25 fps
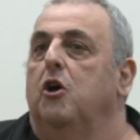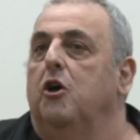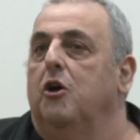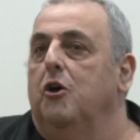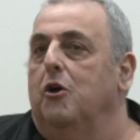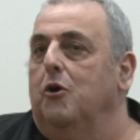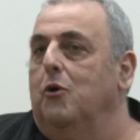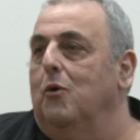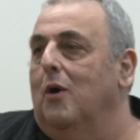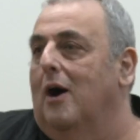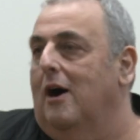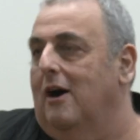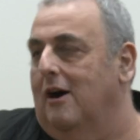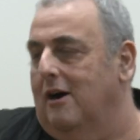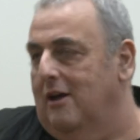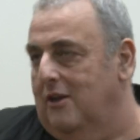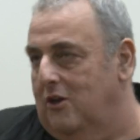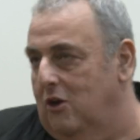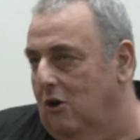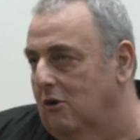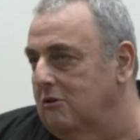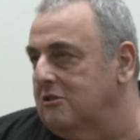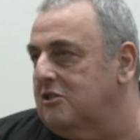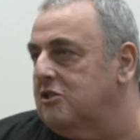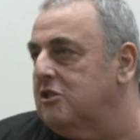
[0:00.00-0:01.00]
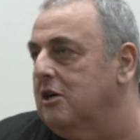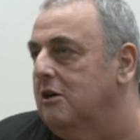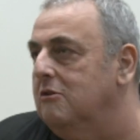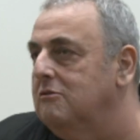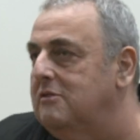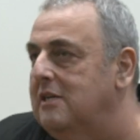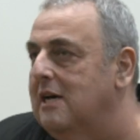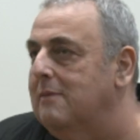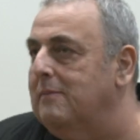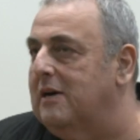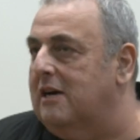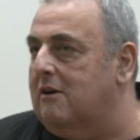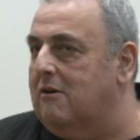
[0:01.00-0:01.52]
who are not so
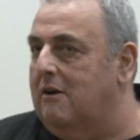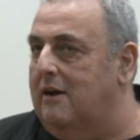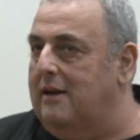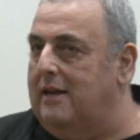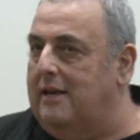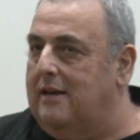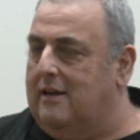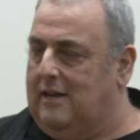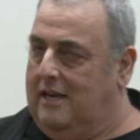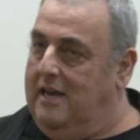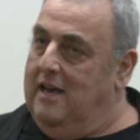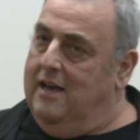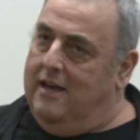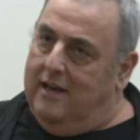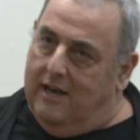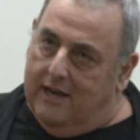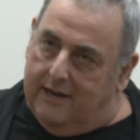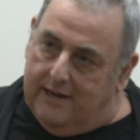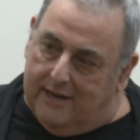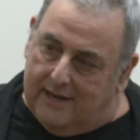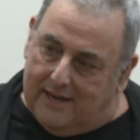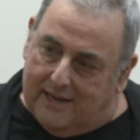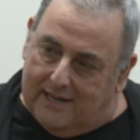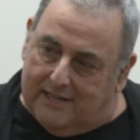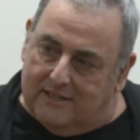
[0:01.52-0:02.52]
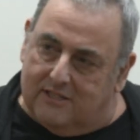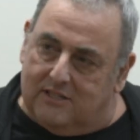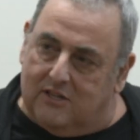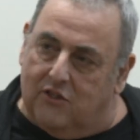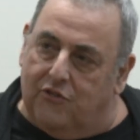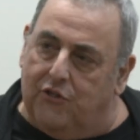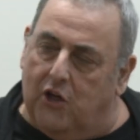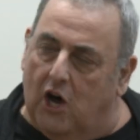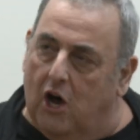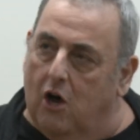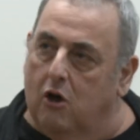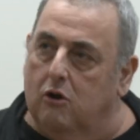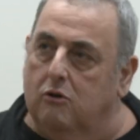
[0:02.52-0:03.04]
democratic and against
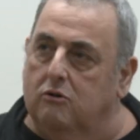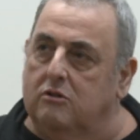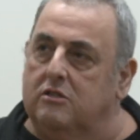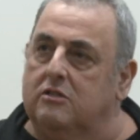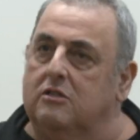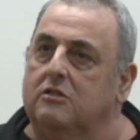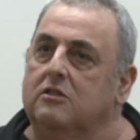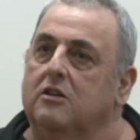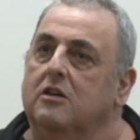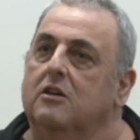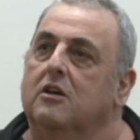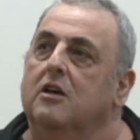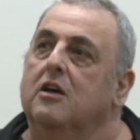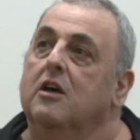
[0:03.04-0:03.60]
those